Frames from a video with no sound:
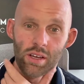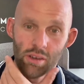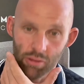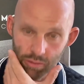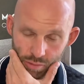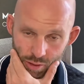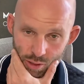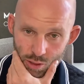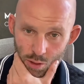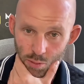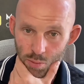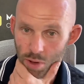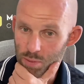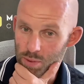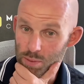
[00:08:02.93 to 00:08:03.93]
if
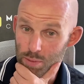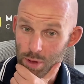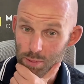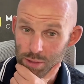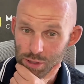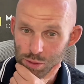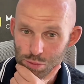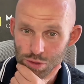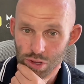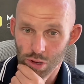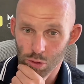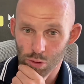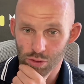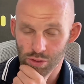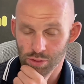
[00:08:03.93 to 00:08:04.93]
maybe you
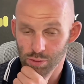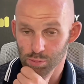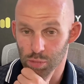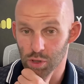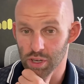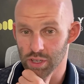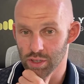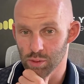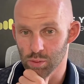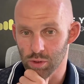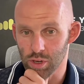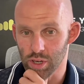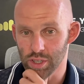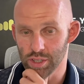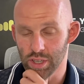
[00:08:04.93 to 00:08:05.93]
don't put in the
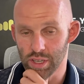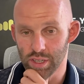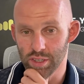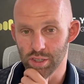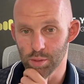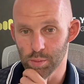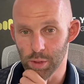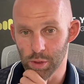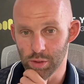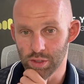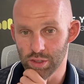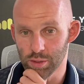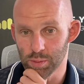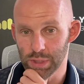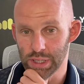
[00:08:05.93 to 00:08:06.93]
work that it's
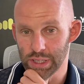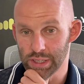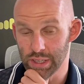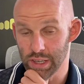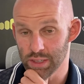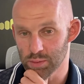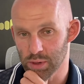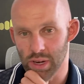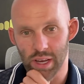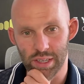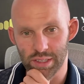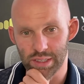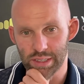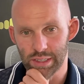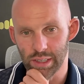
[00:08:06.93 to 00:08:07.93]
supposed to be. That's what I
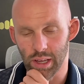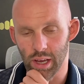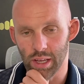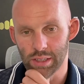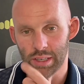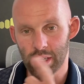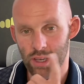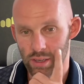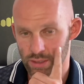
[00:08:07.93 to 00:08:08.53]
see a lot.